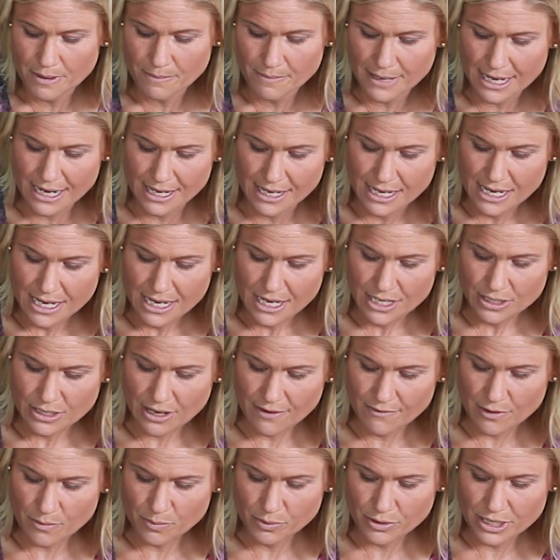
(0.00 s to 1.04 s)
bit big. So I
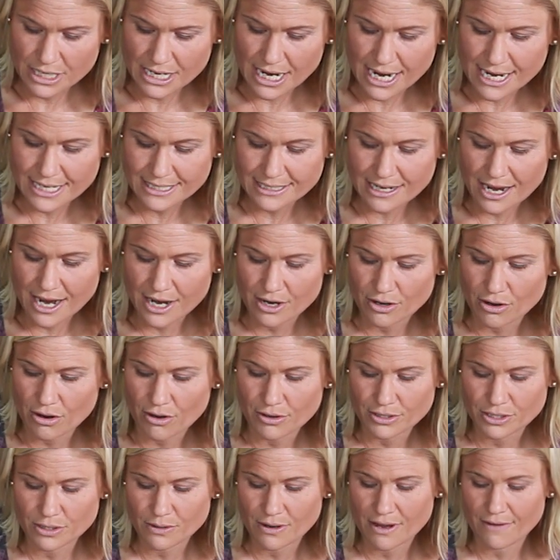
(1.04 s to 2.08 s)
have it pre-diced. I could
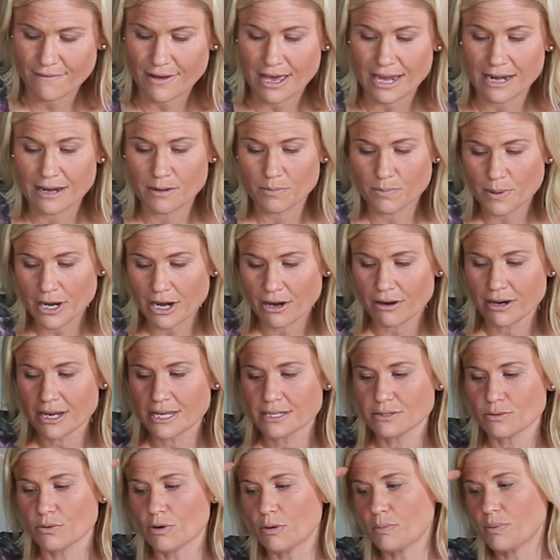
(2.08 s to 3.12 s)
also have added
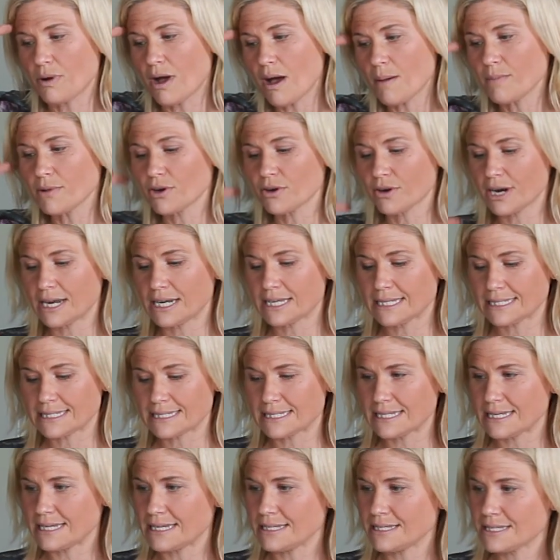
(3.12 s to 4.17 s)
berries or pomegranate
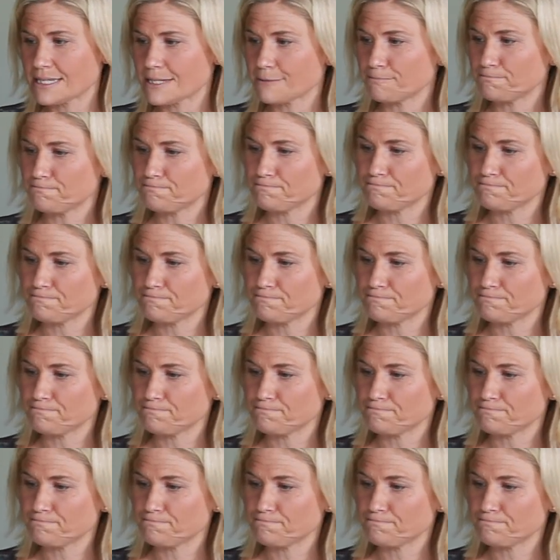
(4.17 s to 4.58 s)
seeds.